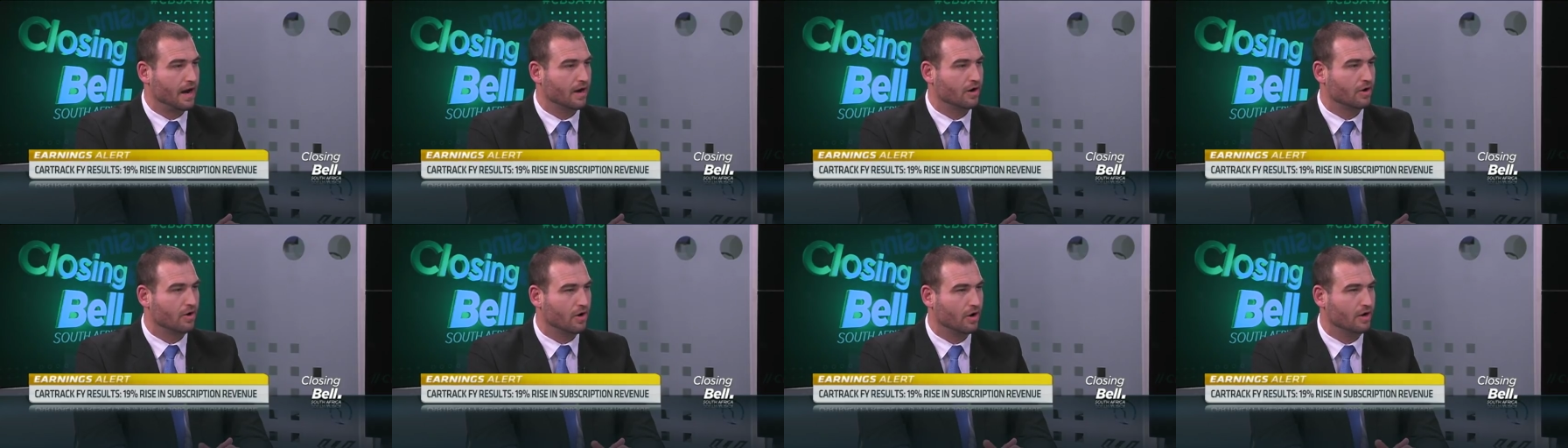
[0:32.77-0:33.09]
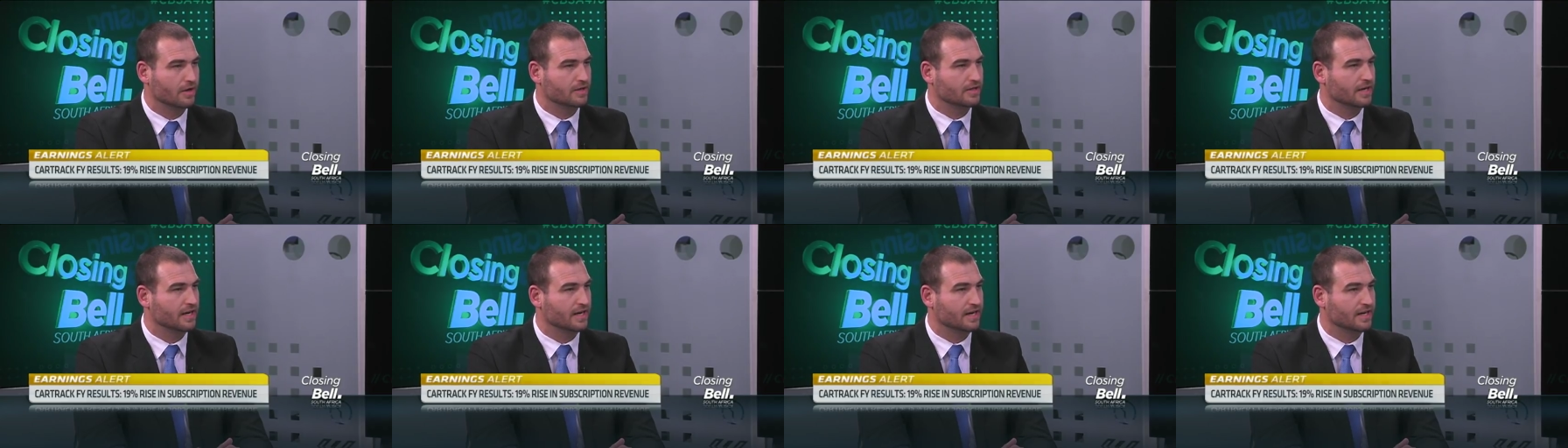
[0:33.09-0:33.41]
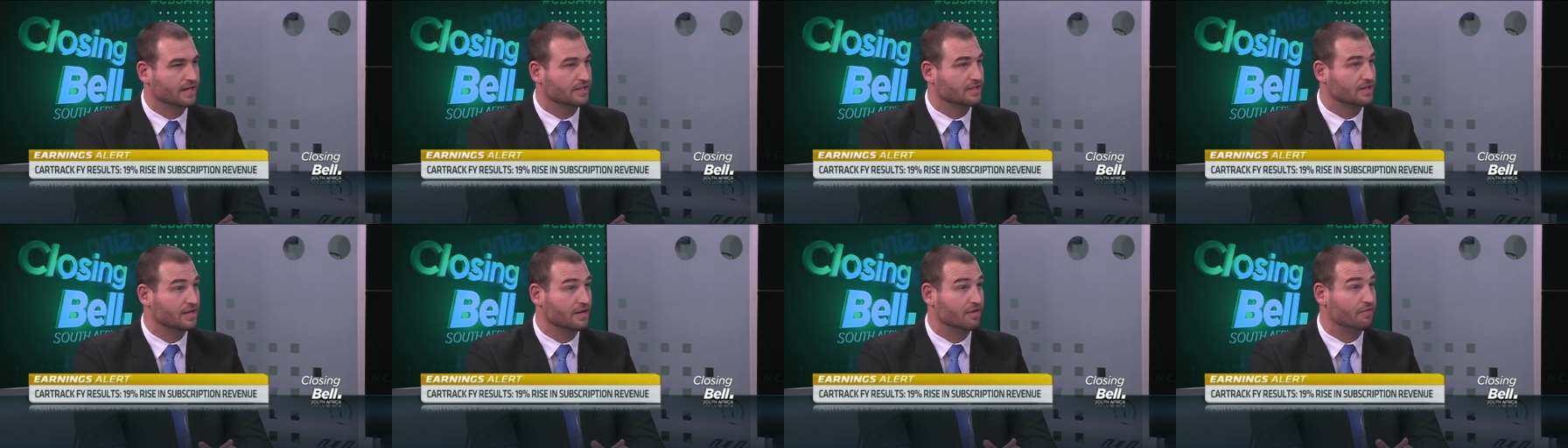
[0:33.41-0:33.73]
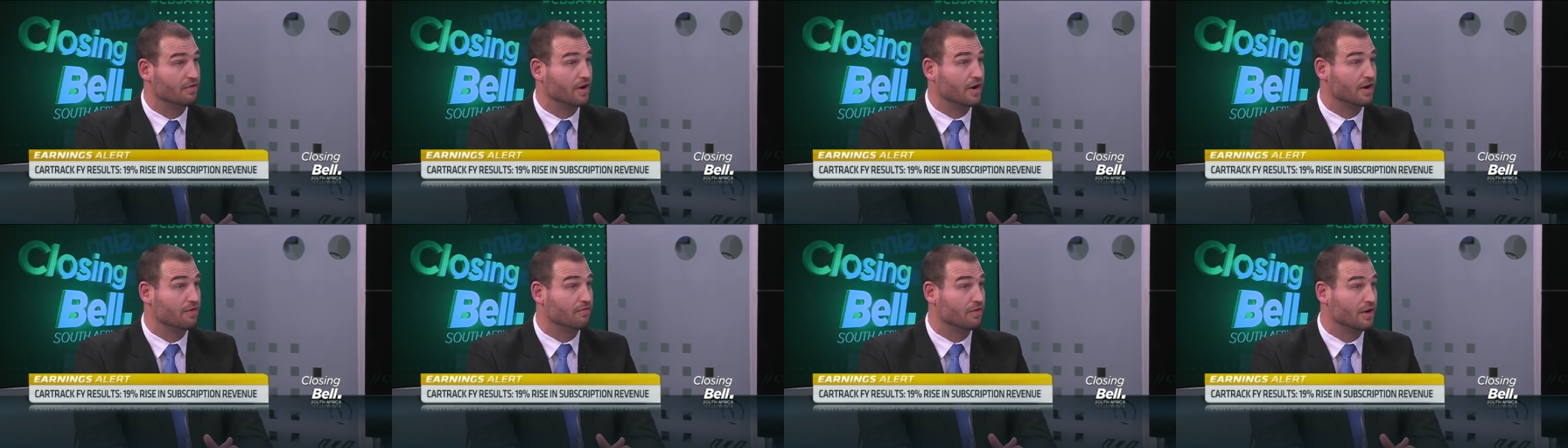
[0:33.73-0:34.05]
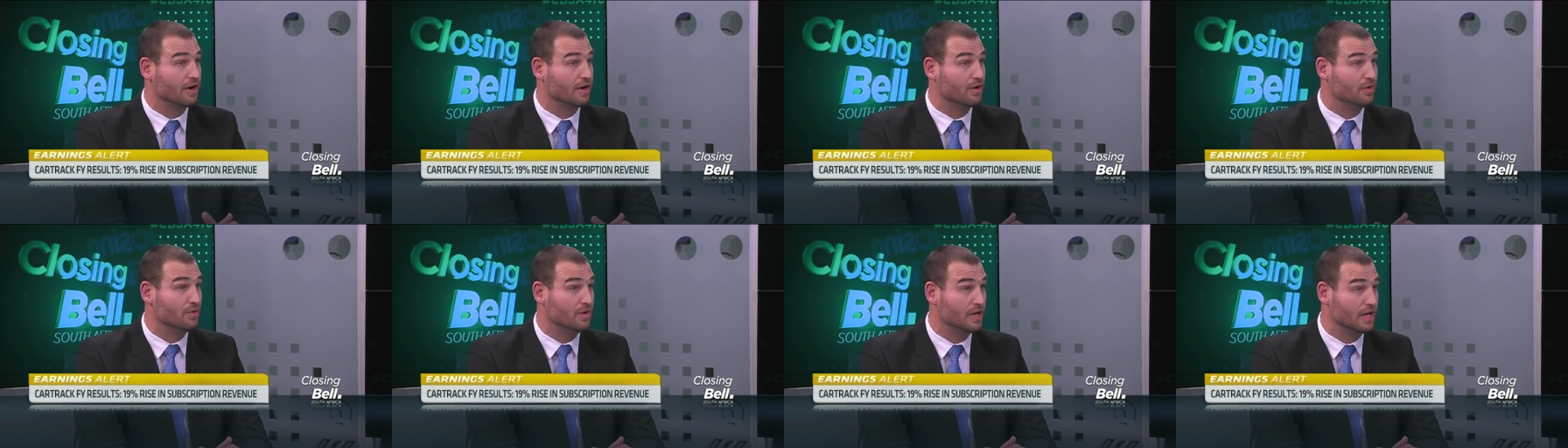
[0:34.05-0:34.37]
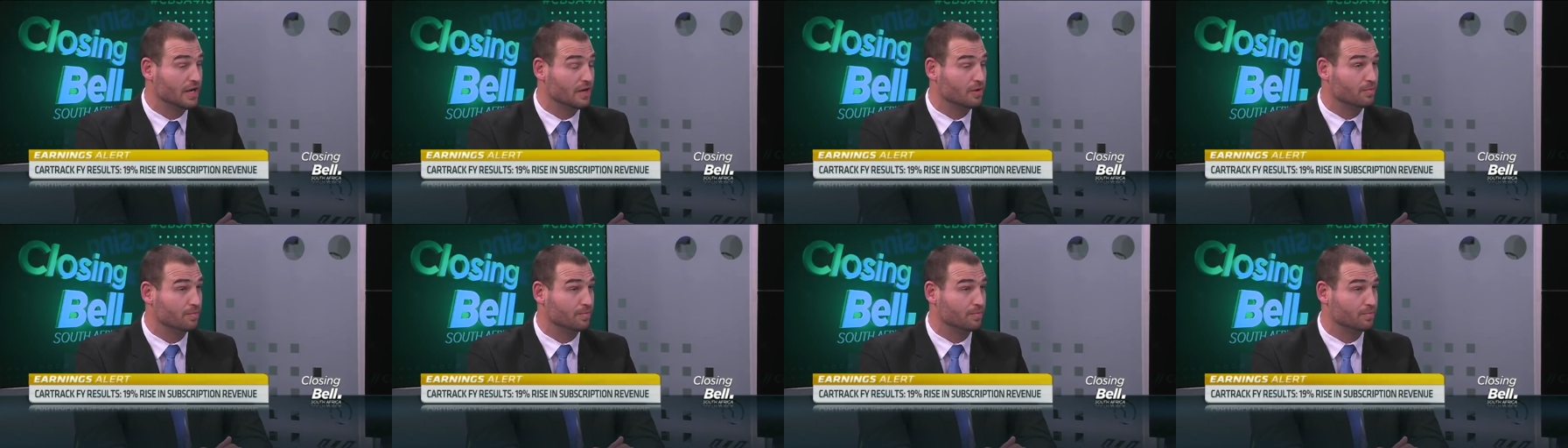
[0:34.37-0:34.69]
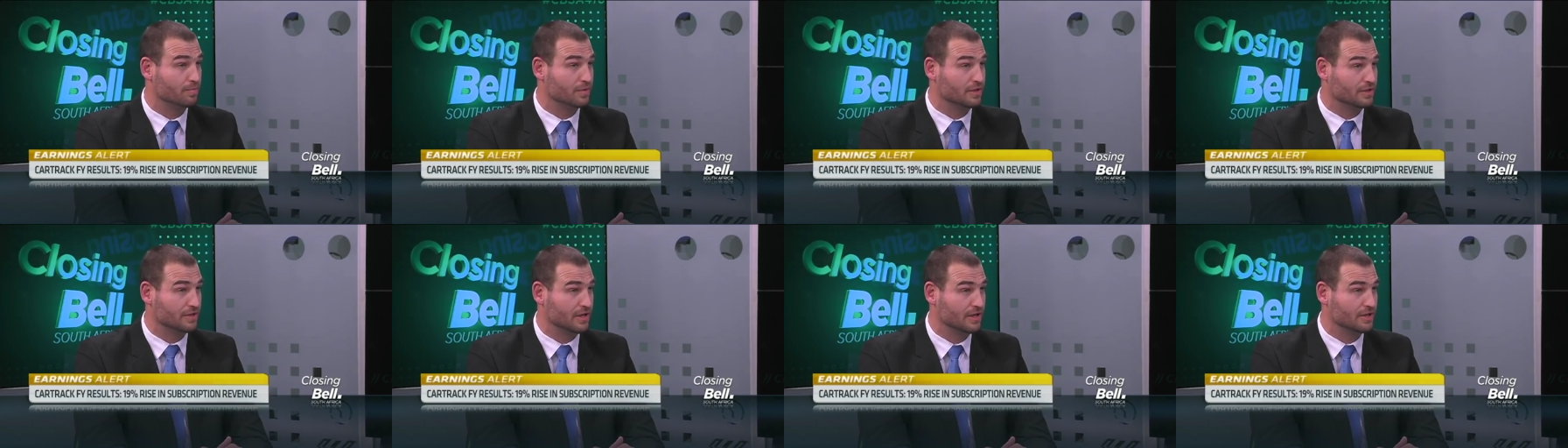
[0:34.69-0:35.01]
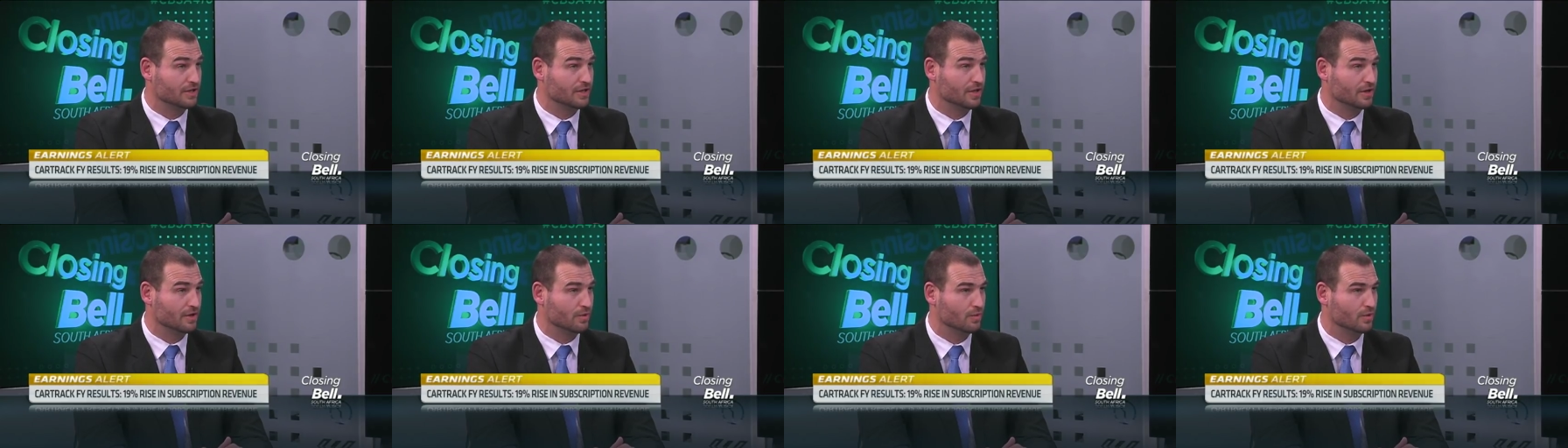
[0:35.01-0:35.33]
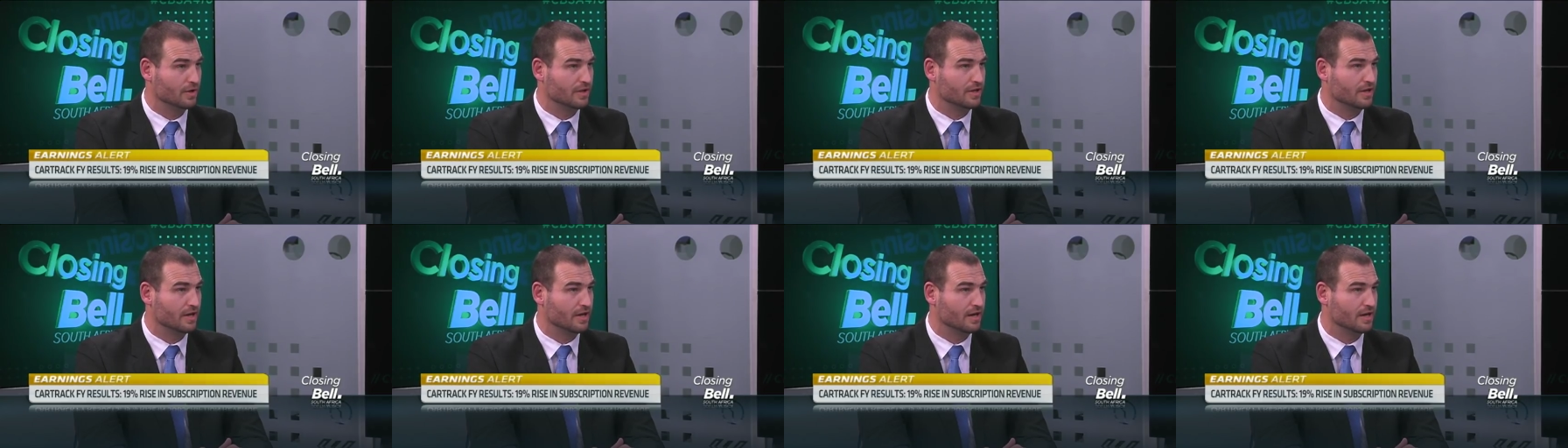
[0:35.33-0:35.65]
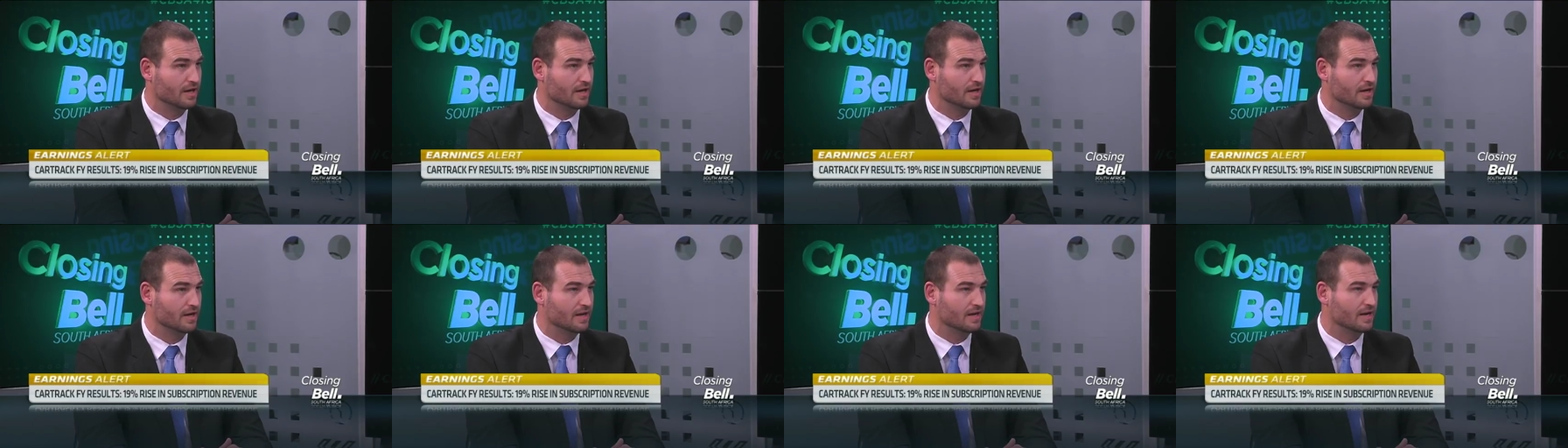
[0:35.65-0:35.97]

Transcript: Cartrack is in a very, very unique position with a